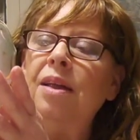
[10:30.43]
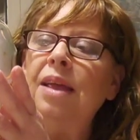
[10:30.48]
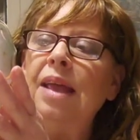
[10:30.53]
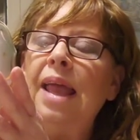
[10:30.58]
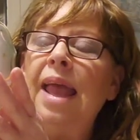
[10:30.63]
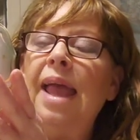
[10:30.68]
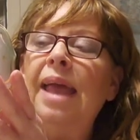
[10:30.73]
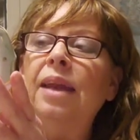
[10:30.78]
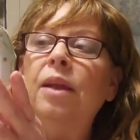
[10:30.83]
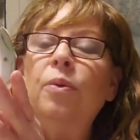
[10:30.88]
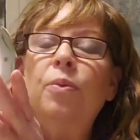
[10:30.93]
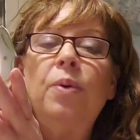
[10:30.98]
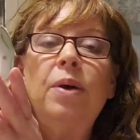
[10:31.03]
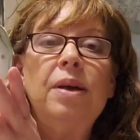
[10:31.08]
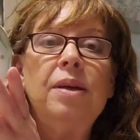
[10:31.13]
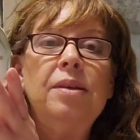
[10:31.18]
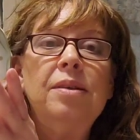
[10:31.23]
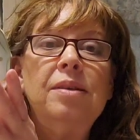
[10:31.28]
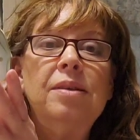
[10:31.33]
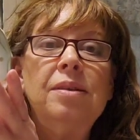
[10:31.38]
And it
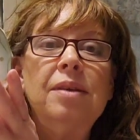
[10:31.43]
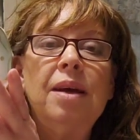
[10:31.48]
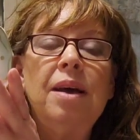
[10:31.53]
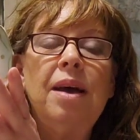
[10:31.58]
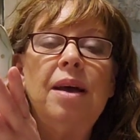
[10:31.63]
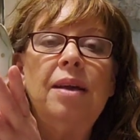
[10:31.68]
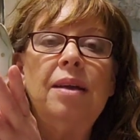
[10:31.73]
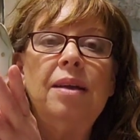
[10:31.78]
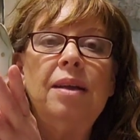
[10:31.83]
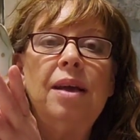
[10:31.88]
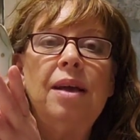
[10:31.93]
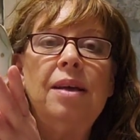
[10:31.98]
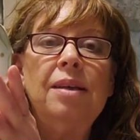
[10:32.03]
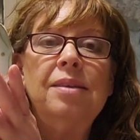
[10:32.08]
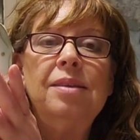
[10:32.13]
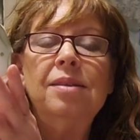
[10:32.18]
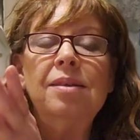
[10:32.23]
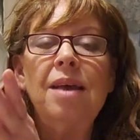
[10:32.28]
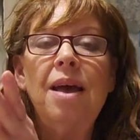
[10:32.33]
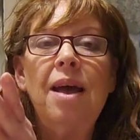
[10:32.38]
was a
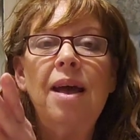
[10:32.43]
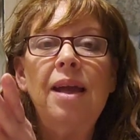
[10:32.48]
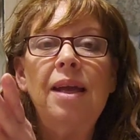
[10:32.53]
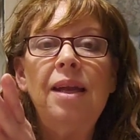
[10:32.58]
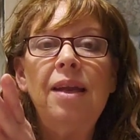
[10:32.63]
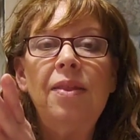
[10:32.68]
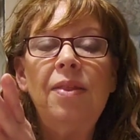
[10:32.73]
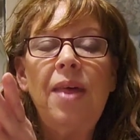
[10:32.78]
sign